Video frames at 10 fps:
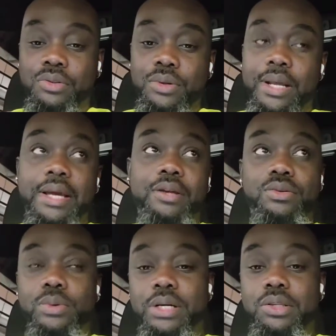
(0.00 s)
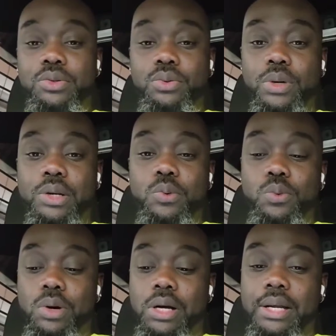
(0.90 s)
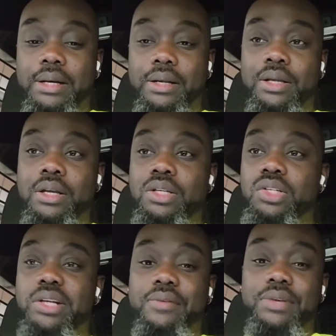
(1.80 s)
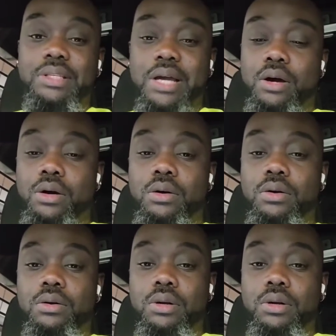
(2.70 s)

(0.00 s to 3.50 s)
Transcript: Today, 2021 Chevy Tahoe.